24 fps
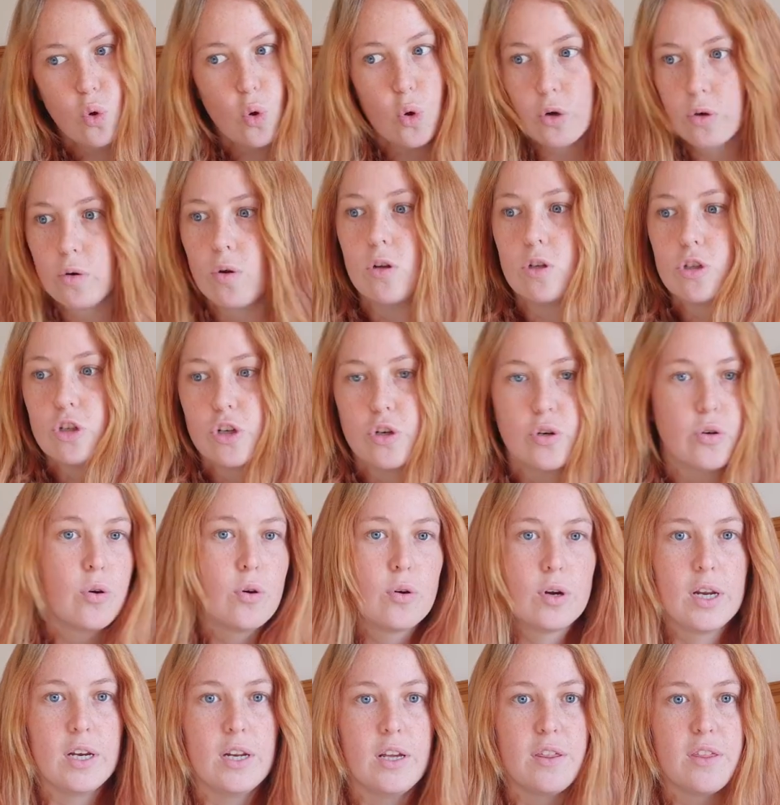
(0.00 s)
or culture
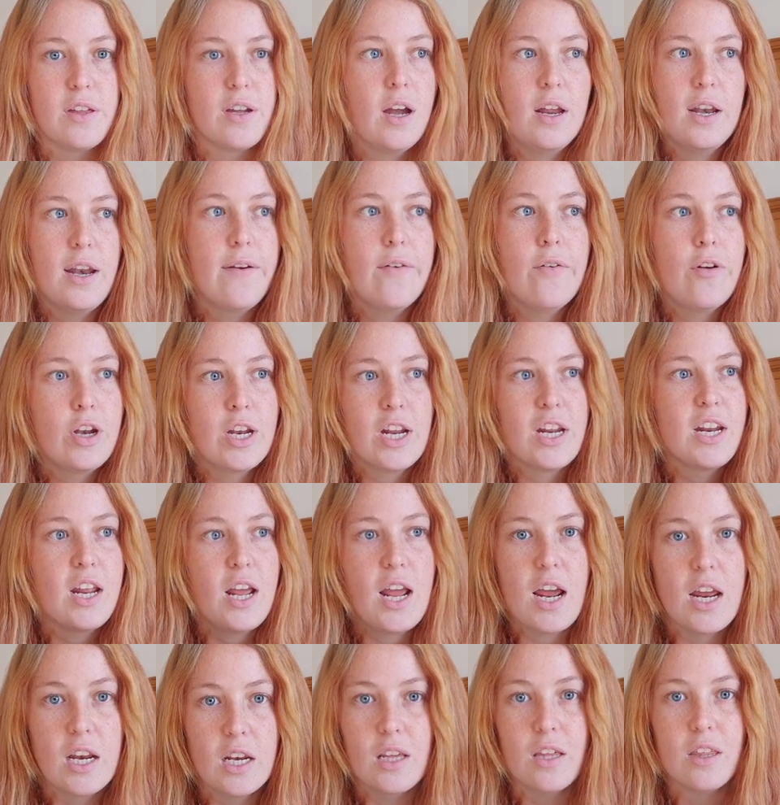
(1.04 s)
or anything. I never did
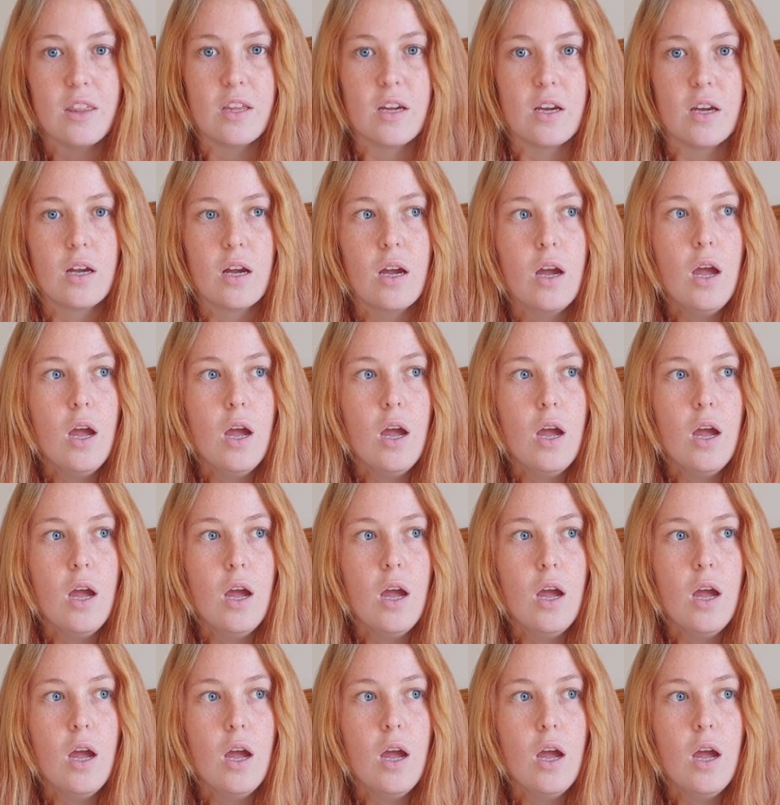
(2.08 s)
anything.